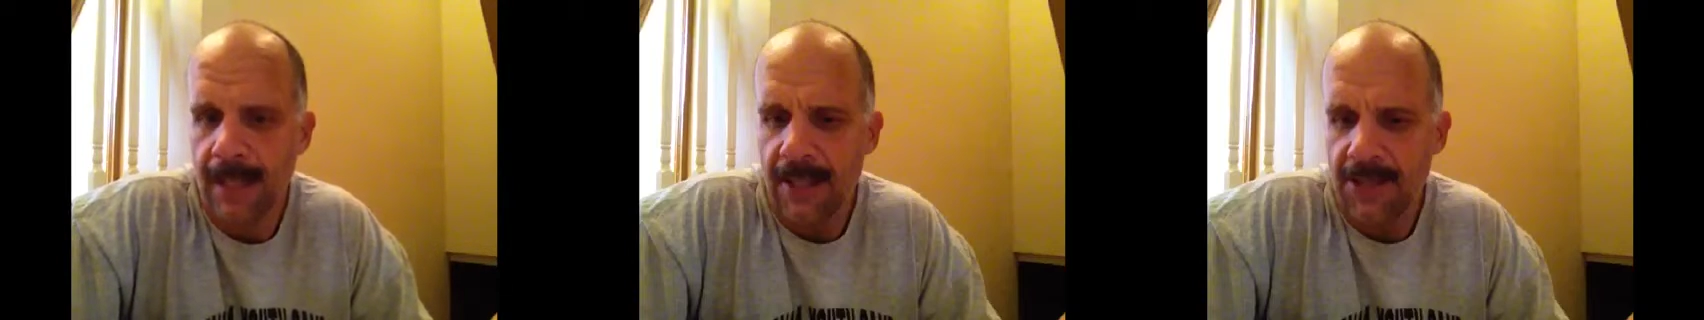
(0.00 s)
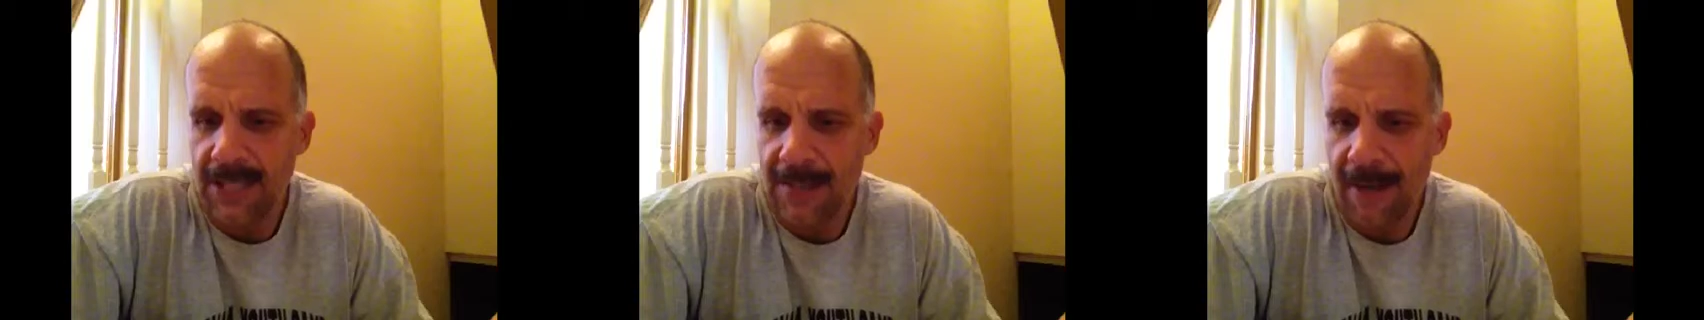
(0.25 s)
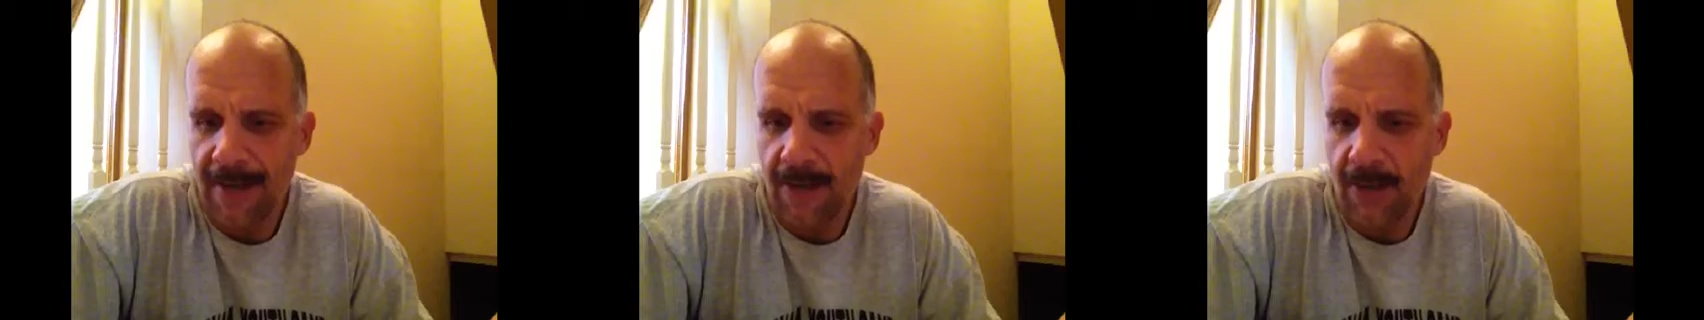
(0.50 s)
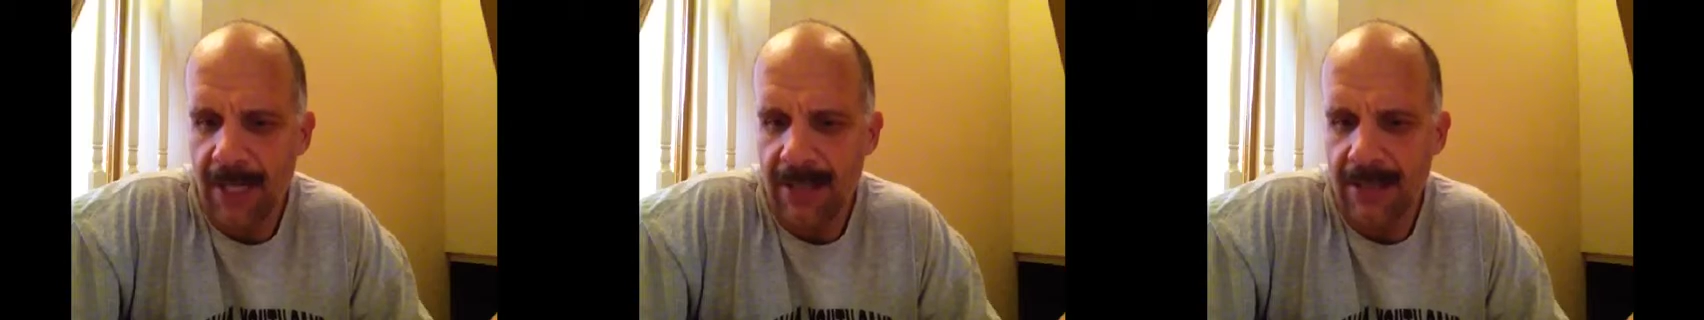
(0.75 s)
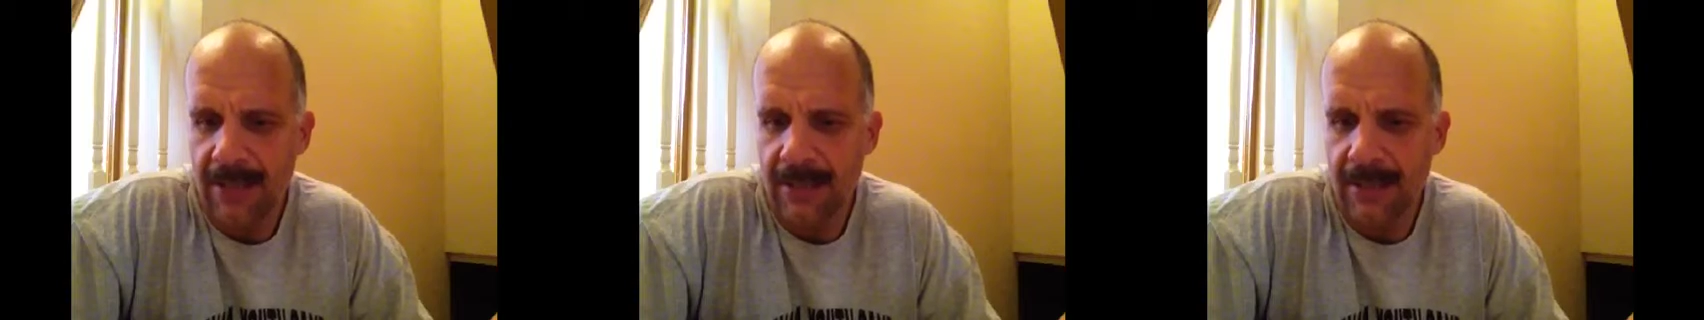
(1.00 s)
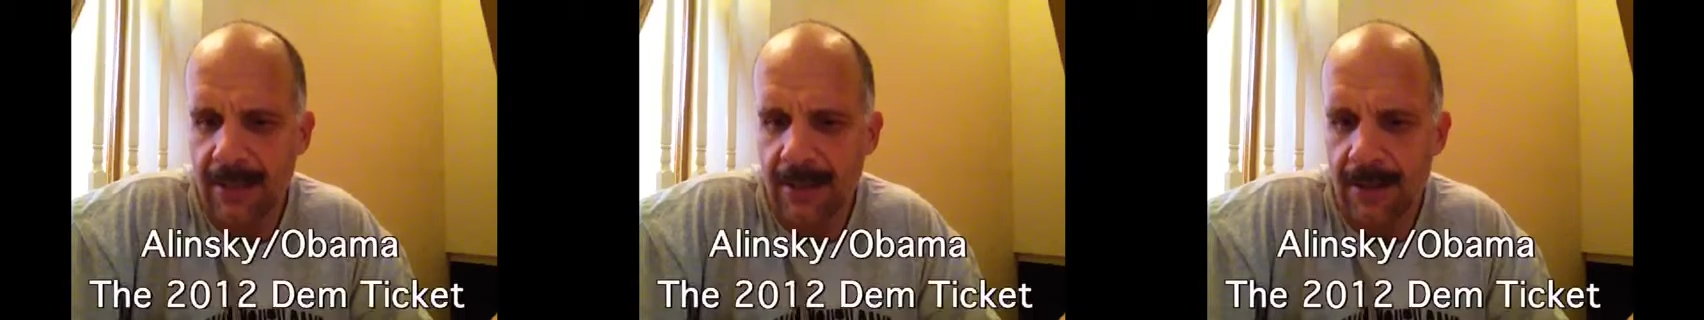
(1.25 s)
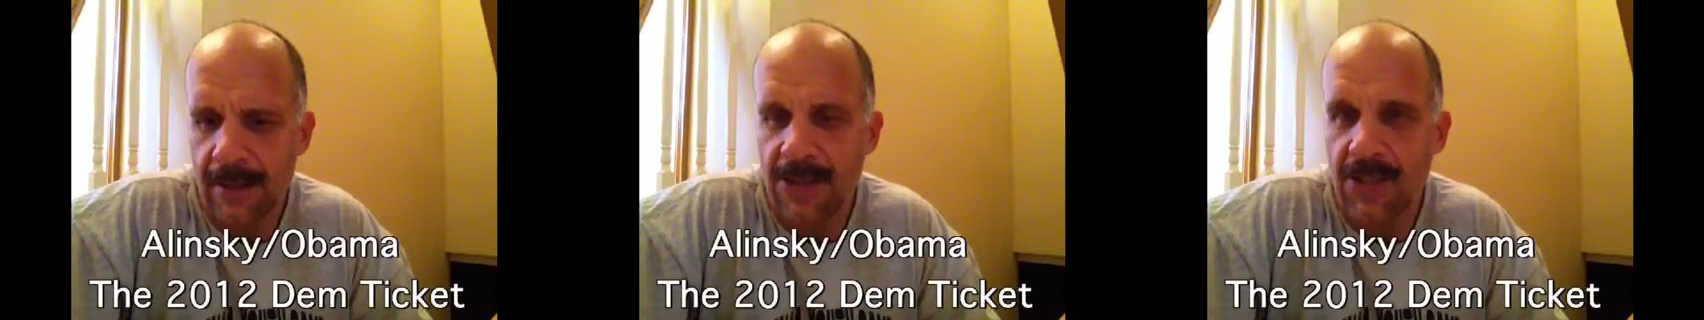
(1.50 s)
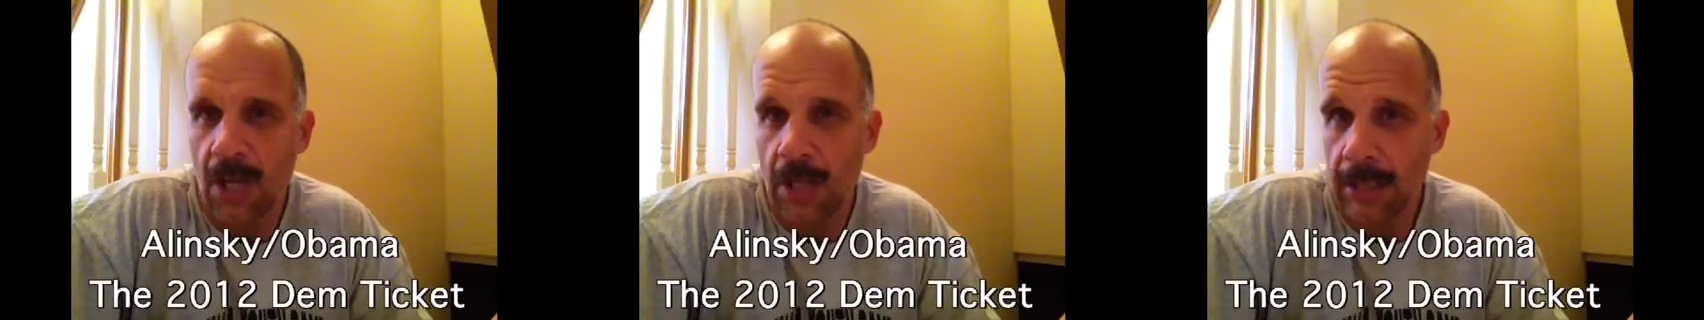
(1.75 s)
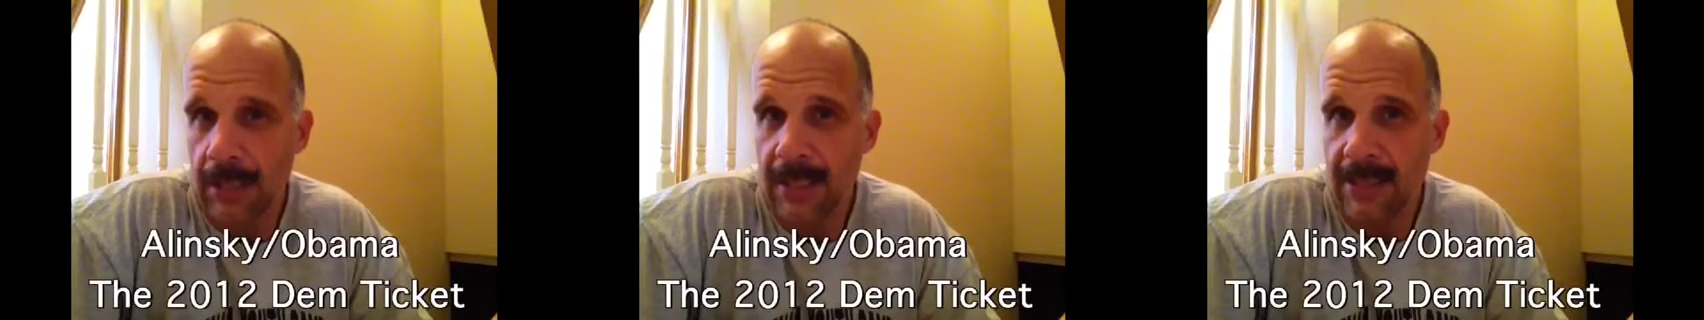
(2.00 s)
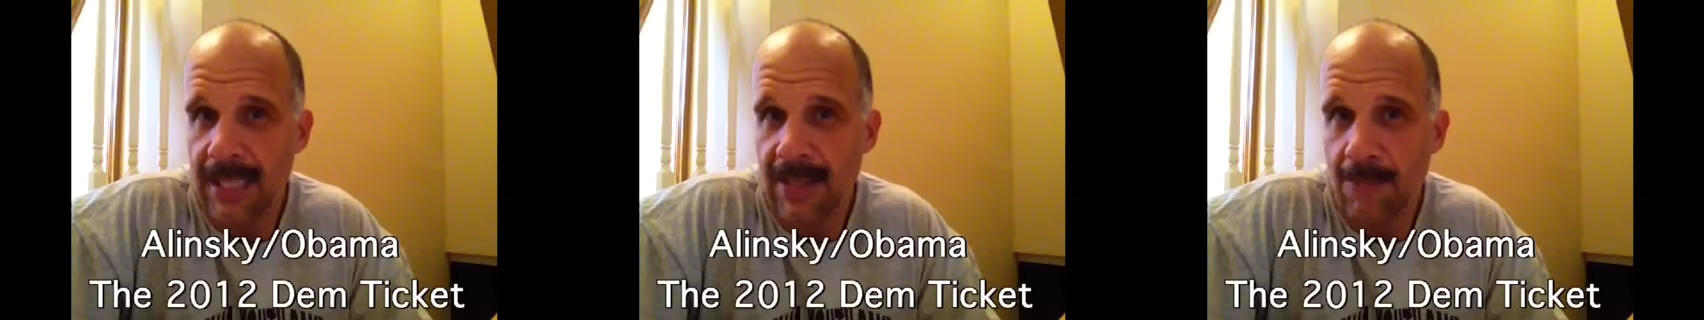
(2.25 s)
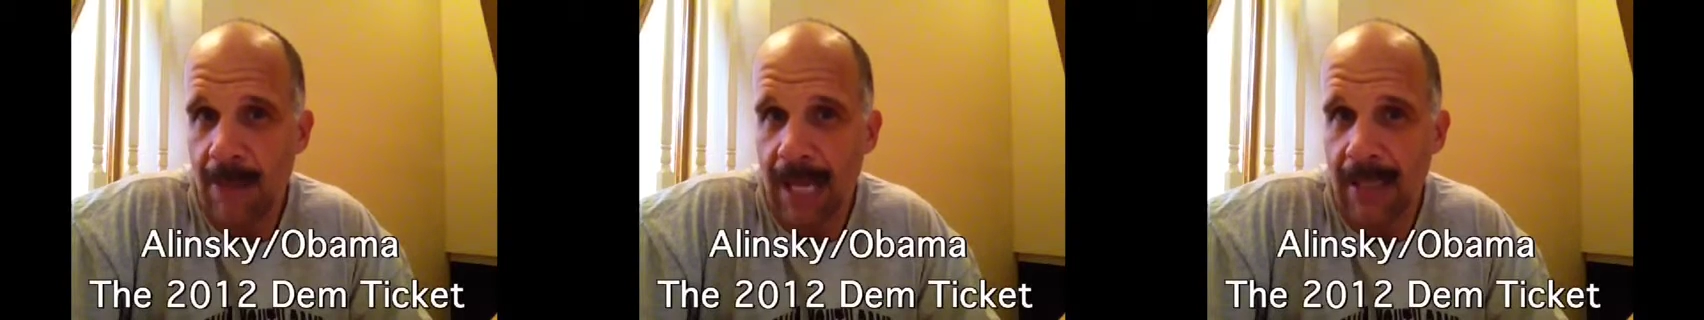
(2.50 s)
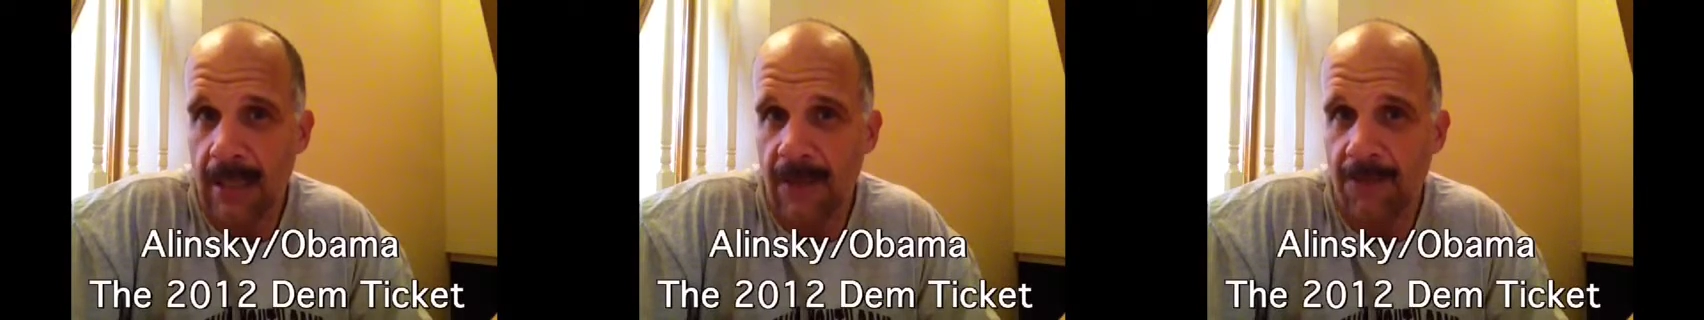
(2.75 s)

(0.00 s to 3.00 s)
You see, my friends, the Saul Alinsky model